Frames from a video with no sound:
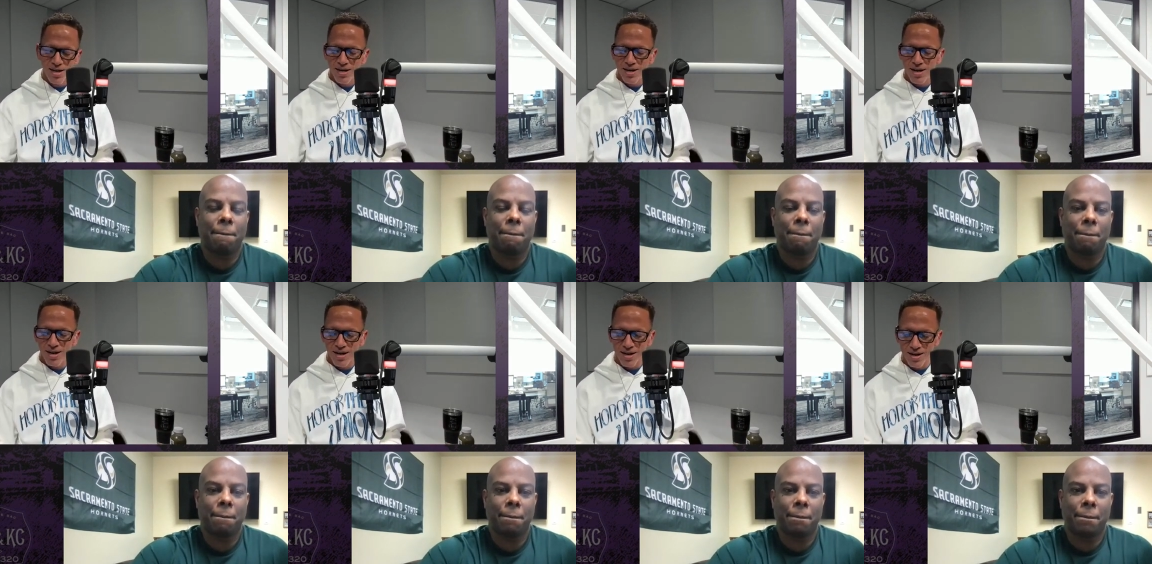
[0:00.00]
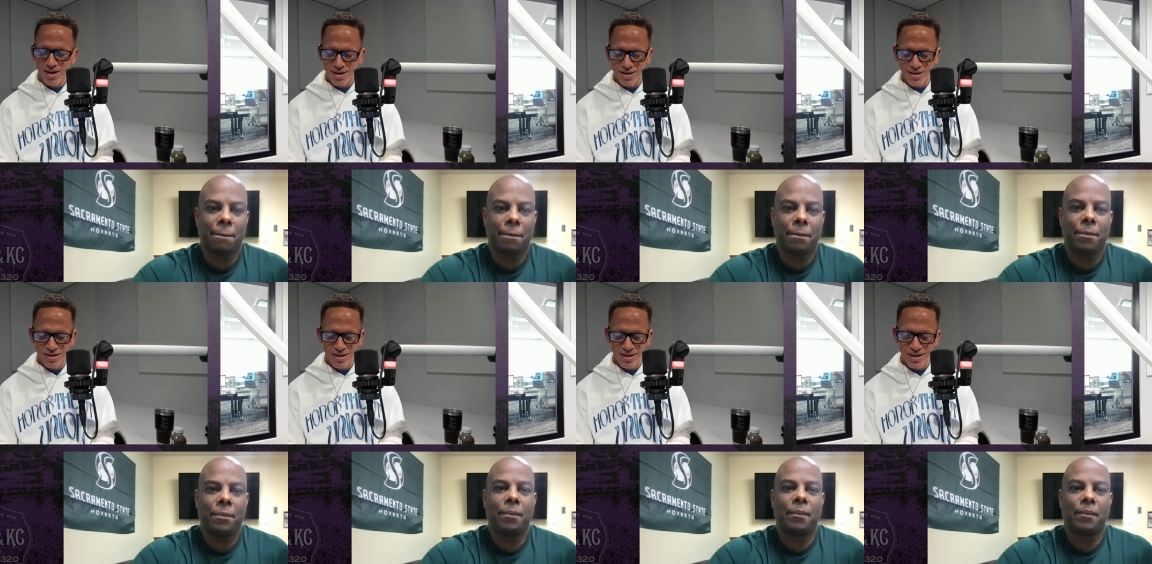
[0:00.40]

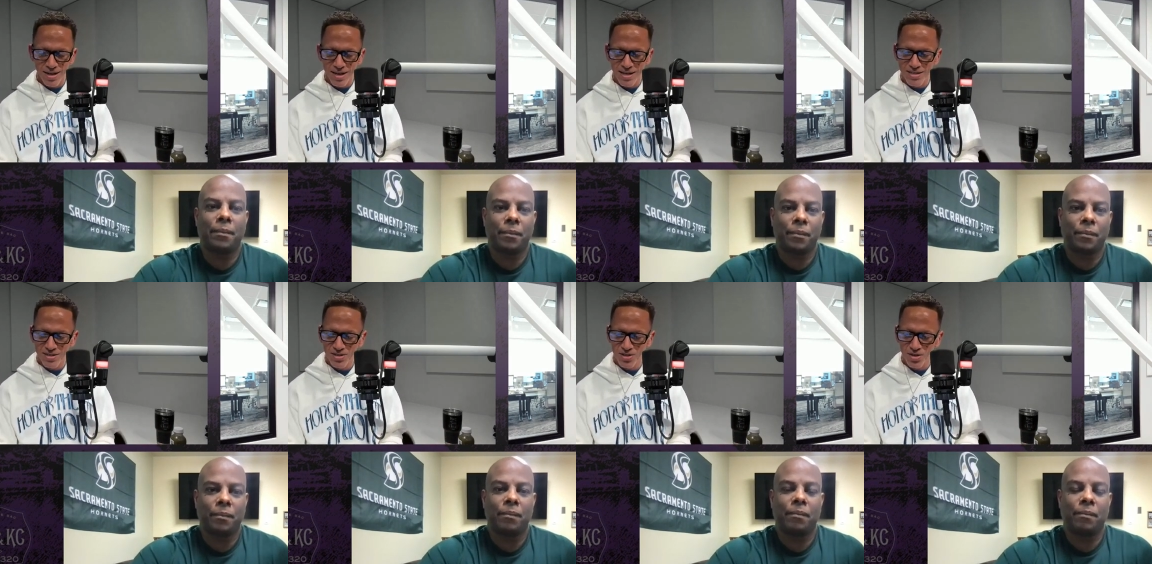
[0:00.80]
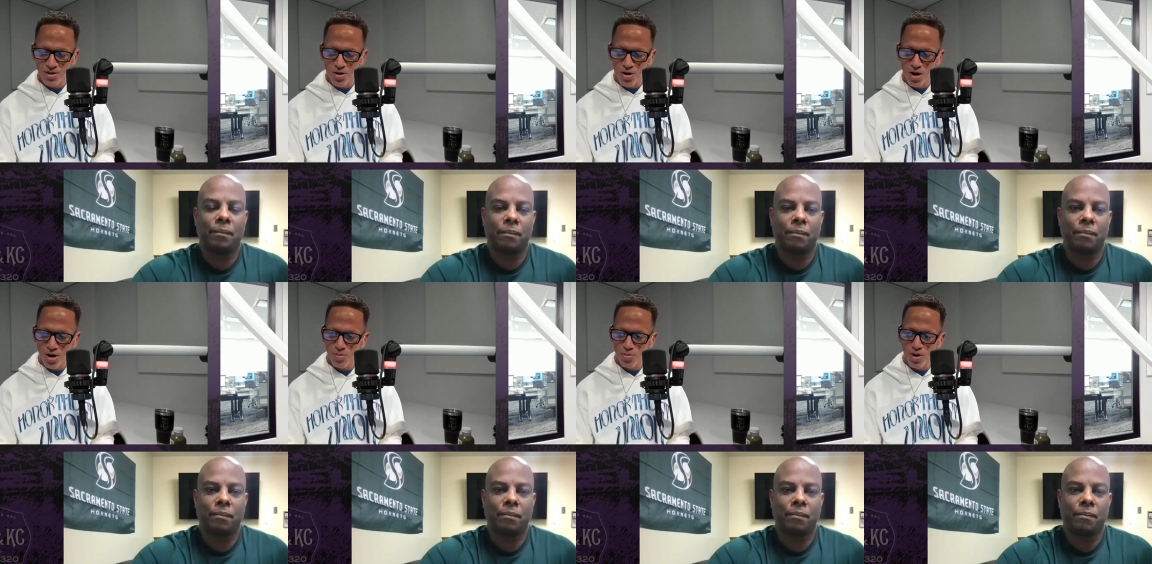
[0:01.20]
Speaker 1: Uh, it ends in
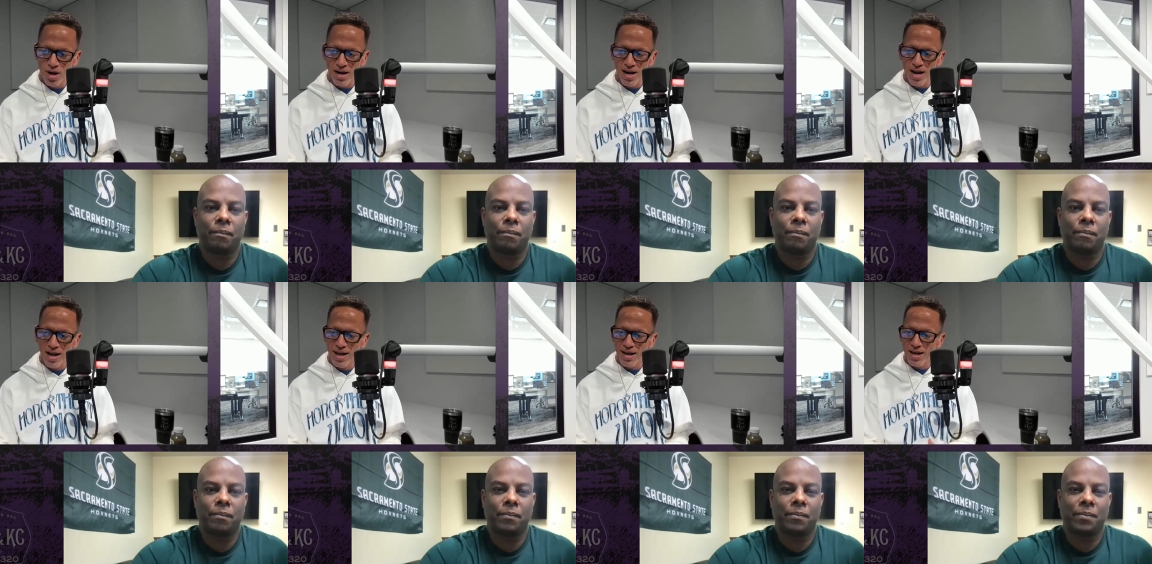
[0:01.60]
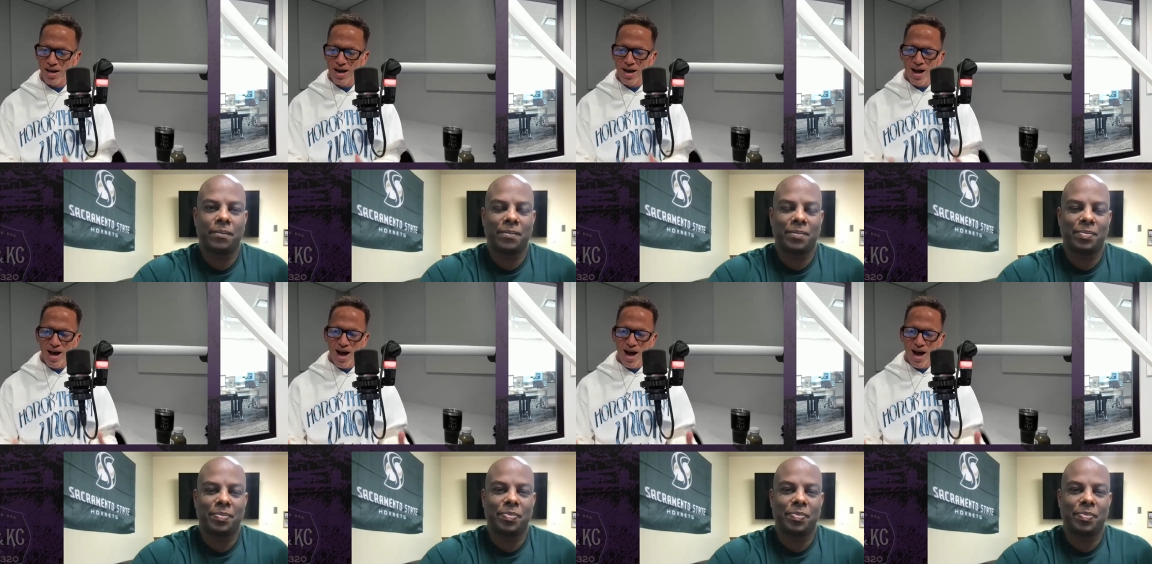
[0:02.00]
heartbreak. Like,